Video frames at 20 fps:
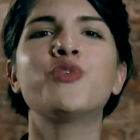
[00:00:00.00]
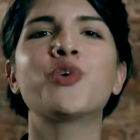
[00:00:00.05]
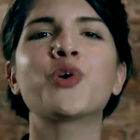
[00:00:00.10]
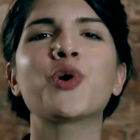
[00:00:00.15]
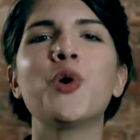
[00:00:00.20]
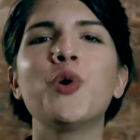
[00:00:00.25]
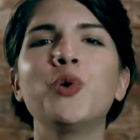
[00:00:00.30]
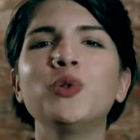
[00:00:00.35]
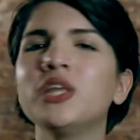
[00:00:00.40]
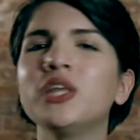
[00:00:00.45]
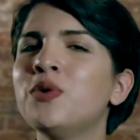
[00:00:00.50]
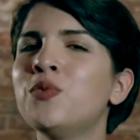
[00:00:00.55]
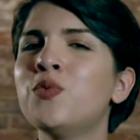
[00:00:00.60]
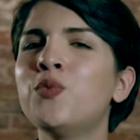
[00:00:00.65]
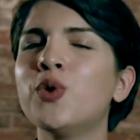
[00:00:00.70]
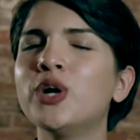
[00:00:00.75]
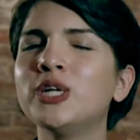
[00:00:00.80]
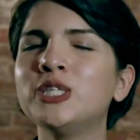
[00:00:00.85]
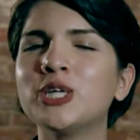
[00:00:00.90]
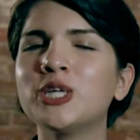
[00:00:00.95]
for only
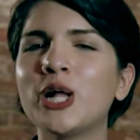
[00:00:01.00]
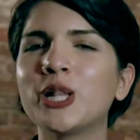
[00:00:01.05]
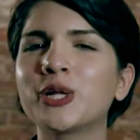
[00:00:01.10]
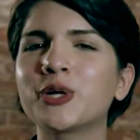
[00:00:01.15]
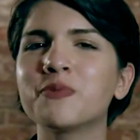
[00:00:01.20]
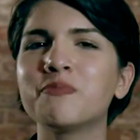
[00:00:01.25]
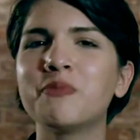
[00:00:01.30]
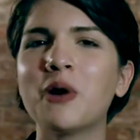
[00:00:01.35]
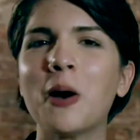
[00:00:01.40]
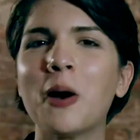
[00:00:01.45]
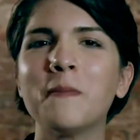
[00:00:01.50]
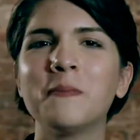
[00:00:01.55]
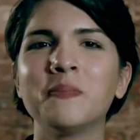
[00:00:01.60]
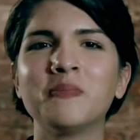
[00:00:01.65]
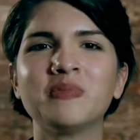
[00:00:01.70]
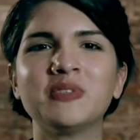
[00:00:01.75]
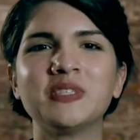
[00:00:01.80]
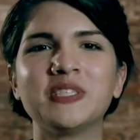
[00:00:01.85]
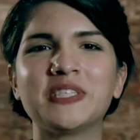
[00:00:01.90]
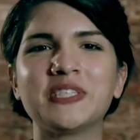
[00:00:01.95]
$1 a pop.
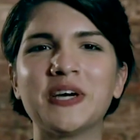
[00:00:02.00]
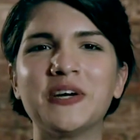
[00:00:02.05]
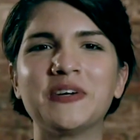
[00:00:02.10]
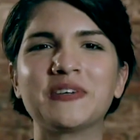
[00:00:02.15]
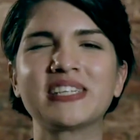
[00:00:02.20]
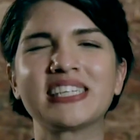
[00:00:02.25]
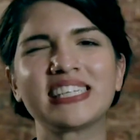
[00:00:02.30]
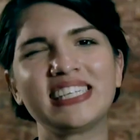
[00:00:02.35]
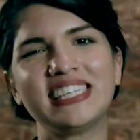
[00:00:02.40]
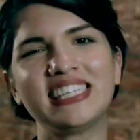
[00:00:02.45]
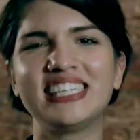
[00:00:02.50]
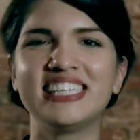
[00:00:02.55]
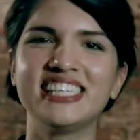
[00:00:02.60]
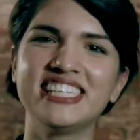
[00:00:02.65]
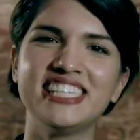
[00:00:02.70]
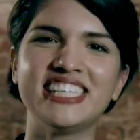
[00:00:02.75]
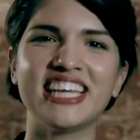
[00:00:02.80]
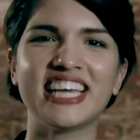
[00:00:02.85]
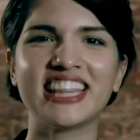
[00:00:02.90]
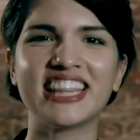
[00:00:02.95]
So,
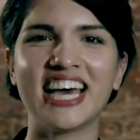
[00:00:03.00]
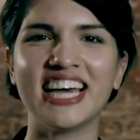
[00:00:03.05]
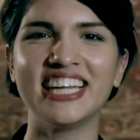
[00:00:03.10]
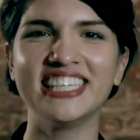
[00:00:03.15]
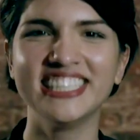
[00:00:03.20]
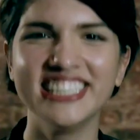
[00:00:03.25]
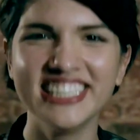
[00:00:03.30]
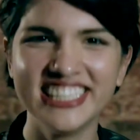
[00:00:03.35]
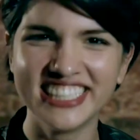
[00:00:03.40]
take that.